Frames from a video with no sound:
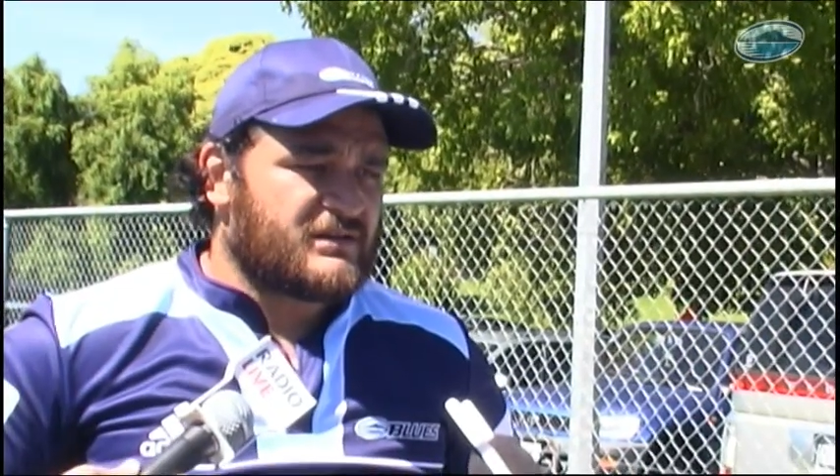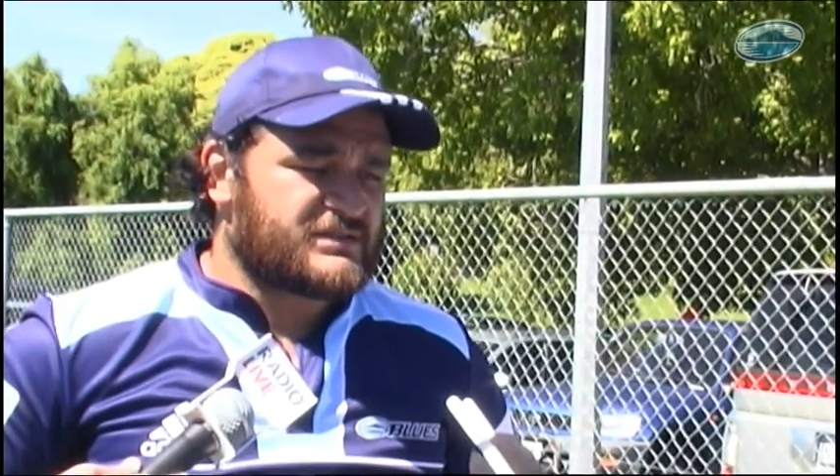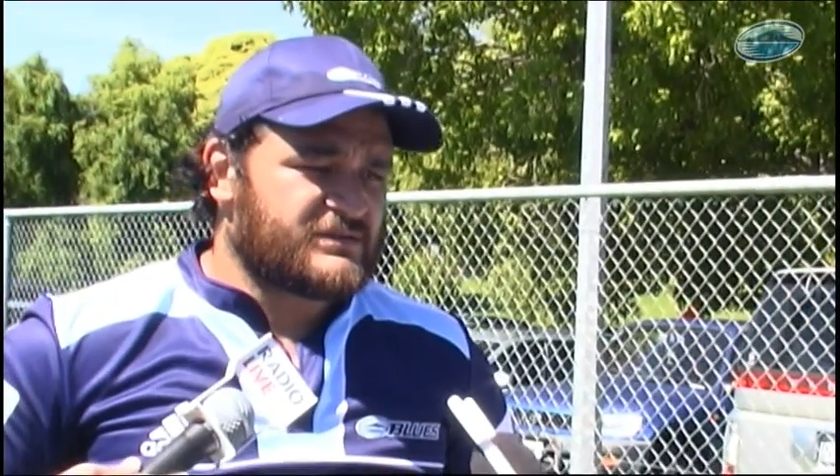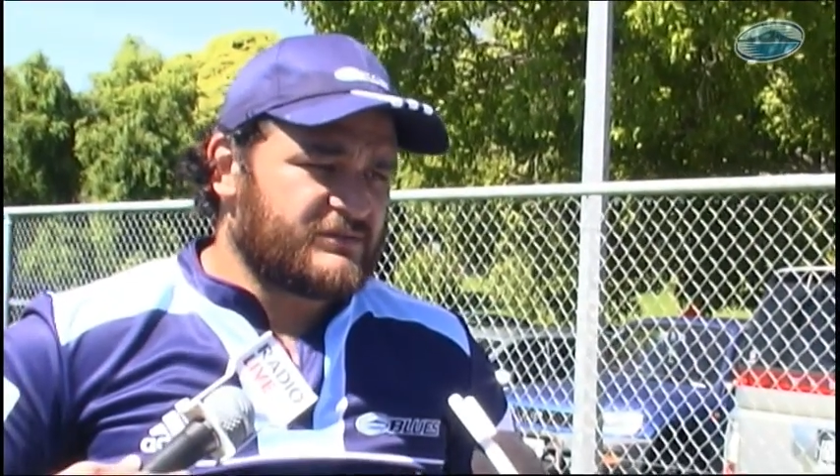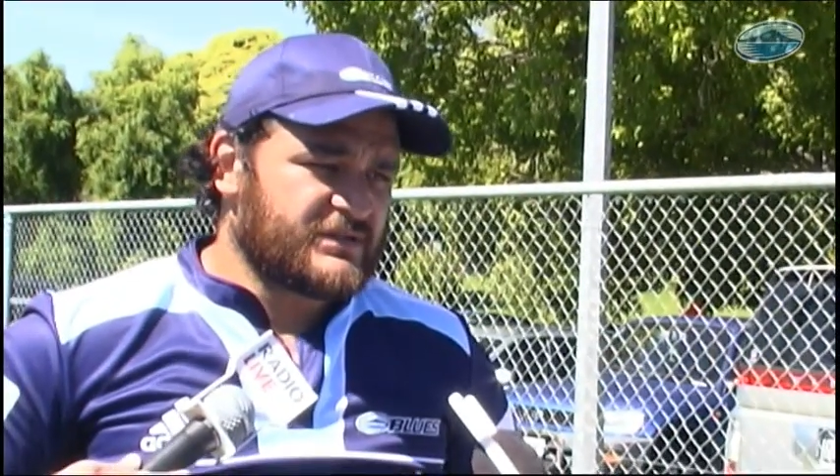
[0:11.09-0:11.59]

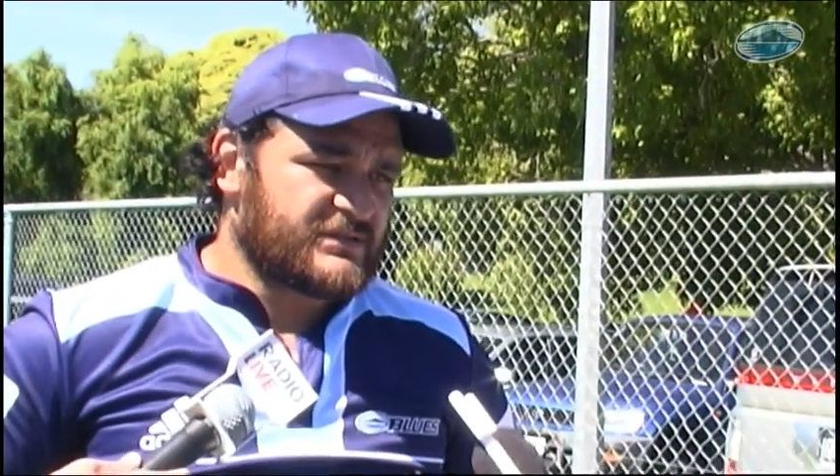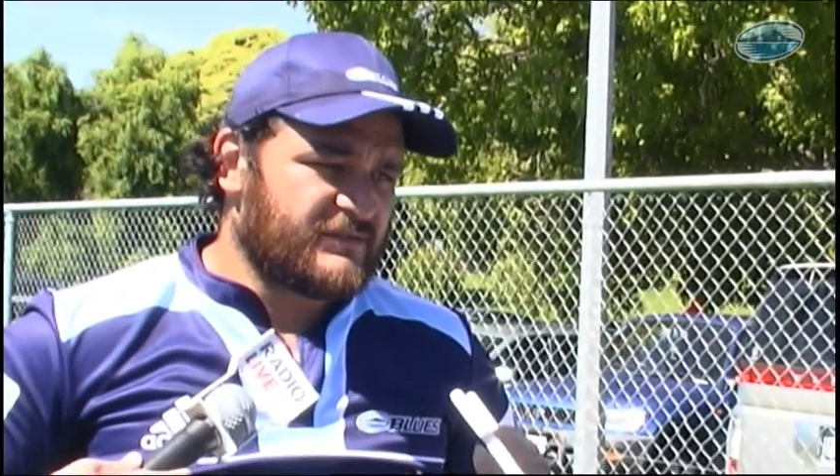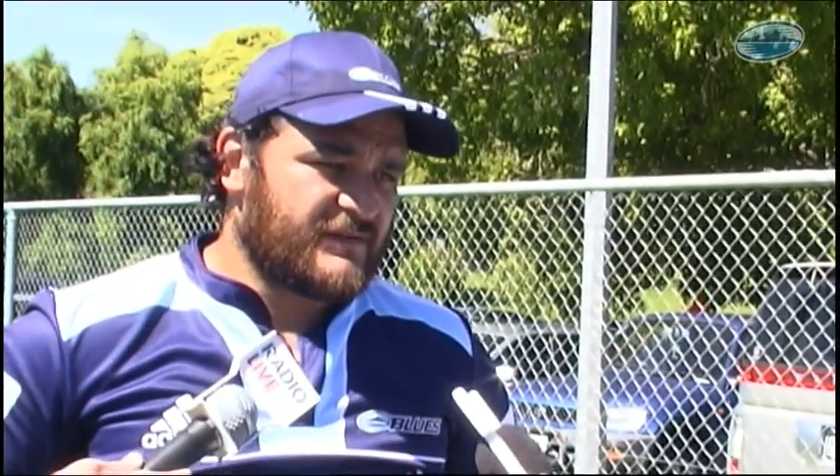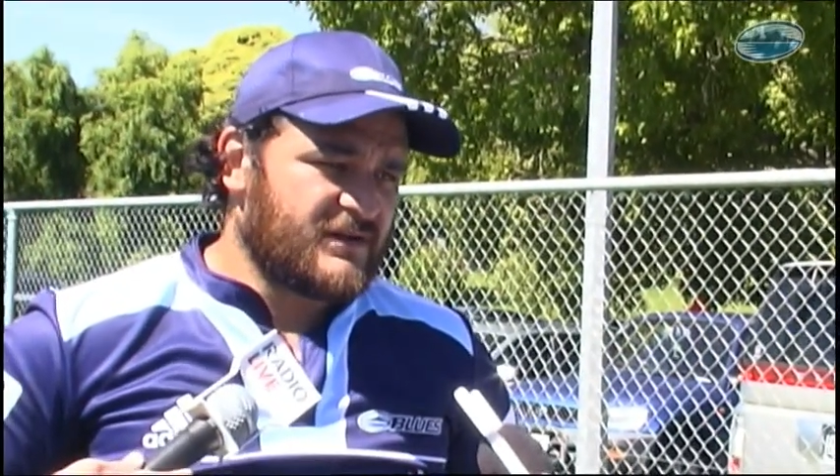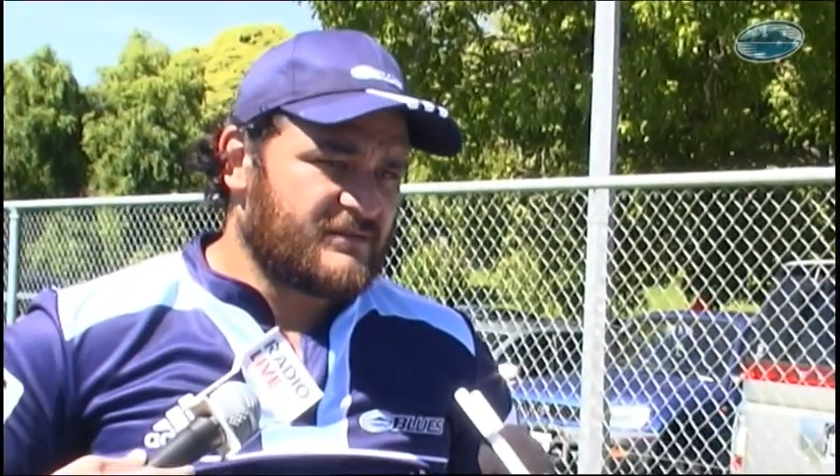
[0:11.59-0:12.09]
2 weeks so
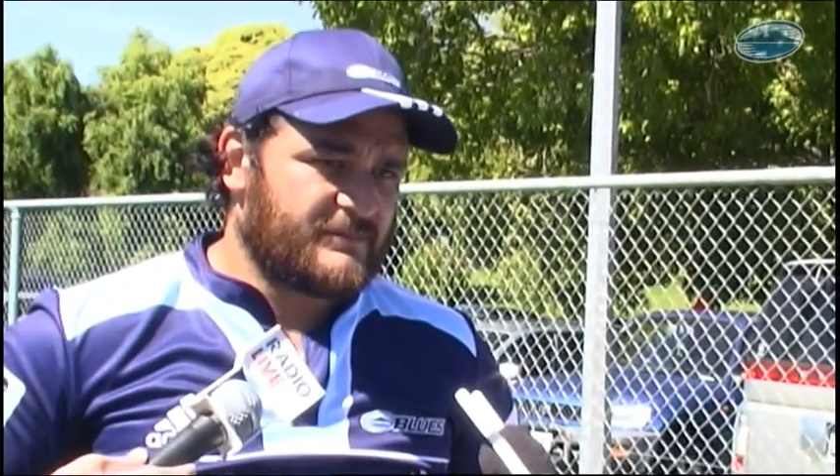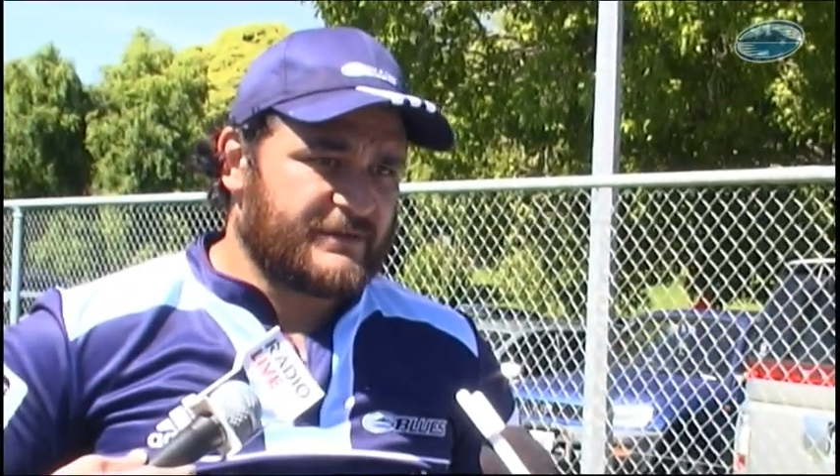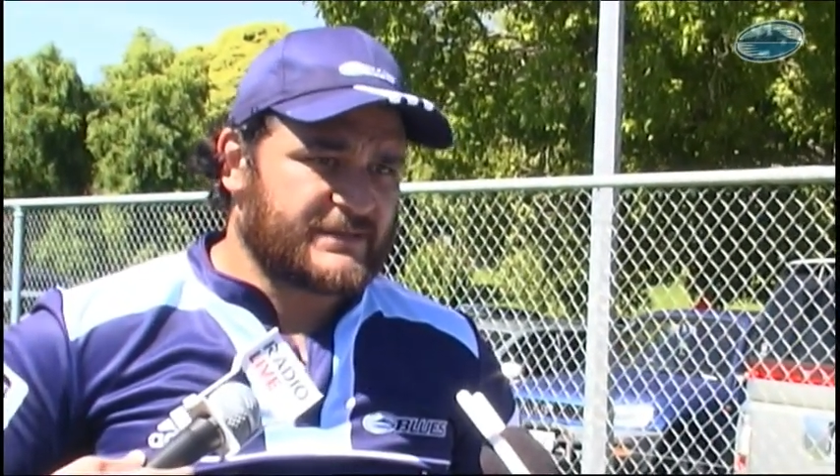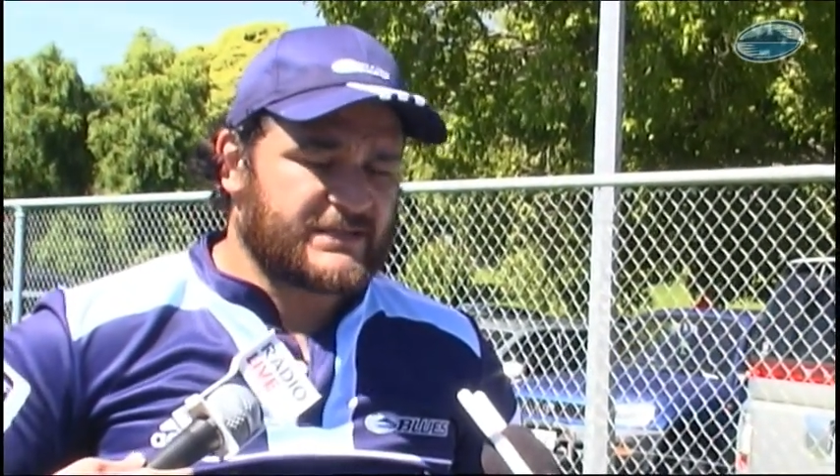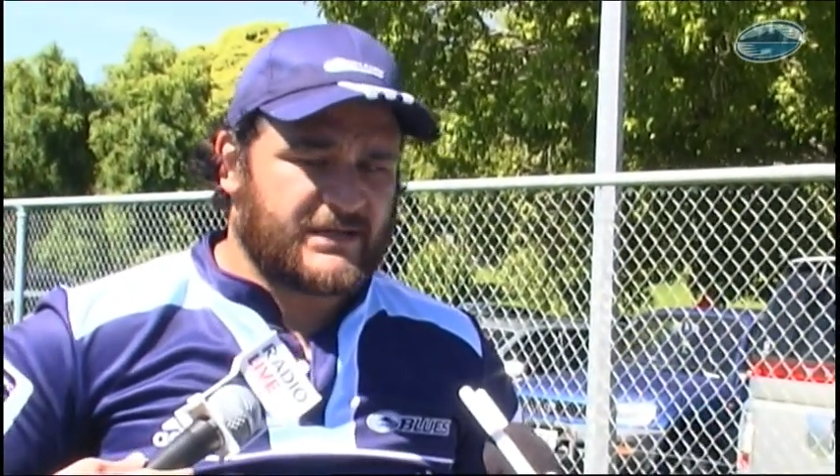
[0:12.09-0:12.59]
far,
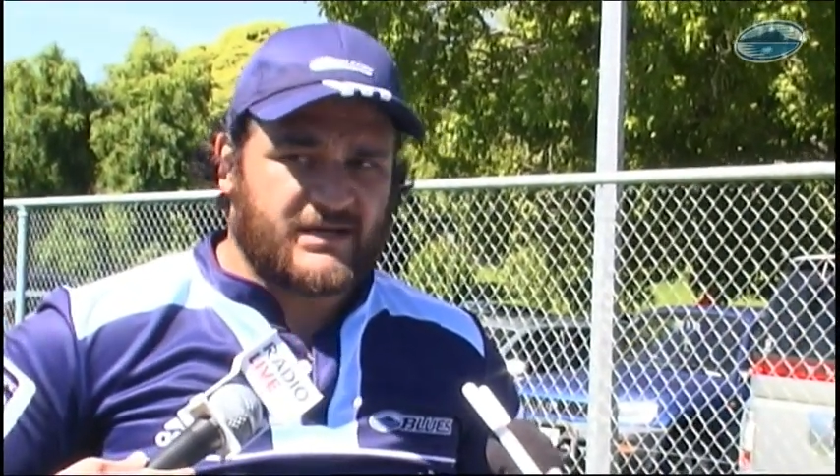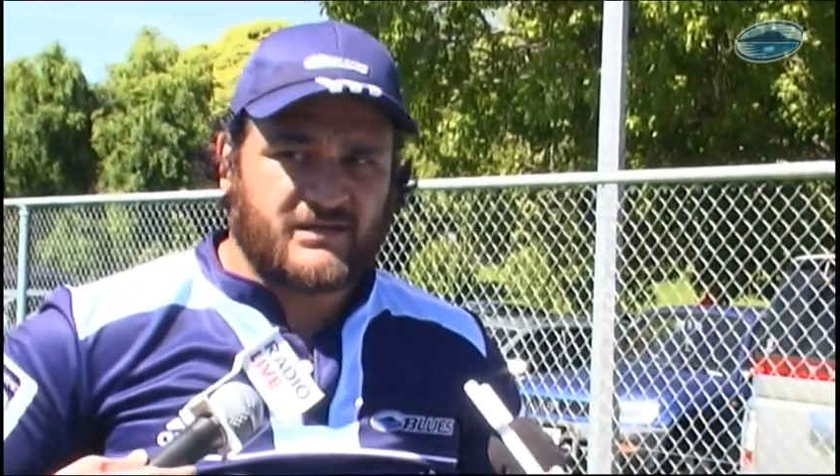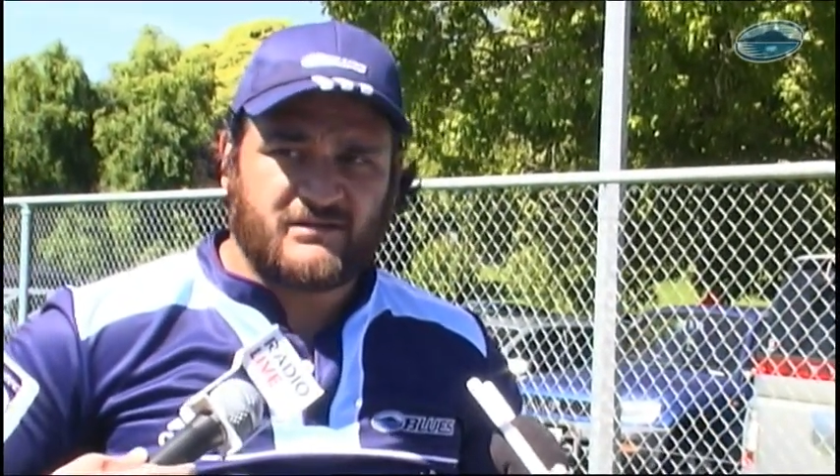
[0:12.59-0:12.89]
but I'm